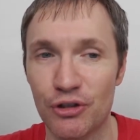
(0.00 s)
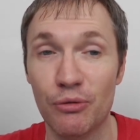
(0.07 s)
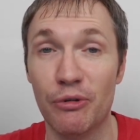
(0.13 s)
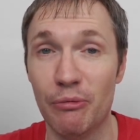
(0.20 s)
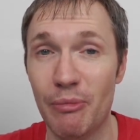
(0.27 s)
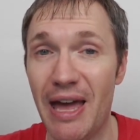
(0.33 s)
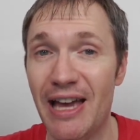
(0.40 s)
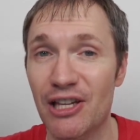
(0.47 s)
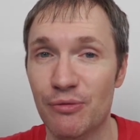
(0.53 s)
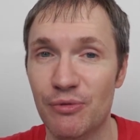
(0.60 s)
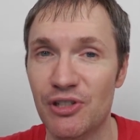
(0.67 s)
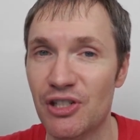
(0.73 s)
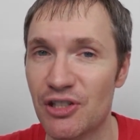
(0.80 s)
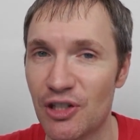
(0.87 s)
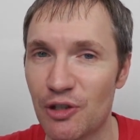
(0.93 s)
some of them S,
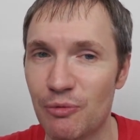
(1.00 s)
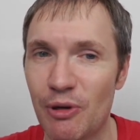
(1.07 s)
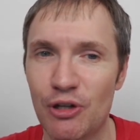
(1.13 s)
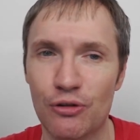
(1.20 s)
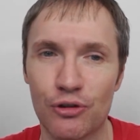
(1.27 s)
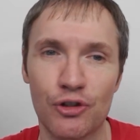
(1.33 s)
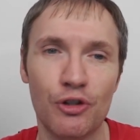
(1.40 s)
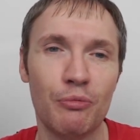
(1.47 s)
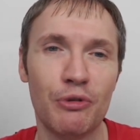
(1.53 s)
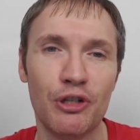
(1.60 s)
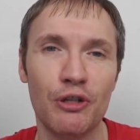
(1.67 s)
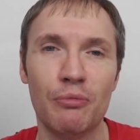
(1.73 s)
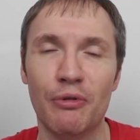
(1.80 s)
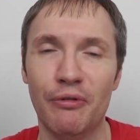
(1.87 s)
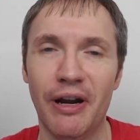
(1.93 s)
which is a special super
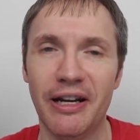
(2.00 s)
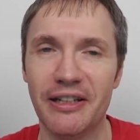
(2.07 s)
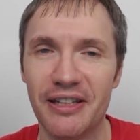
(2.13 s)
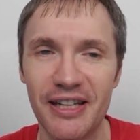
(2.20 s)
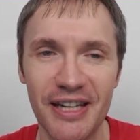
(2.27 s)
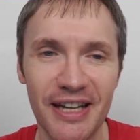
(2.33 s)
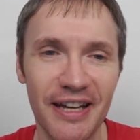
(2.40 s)
duper rank.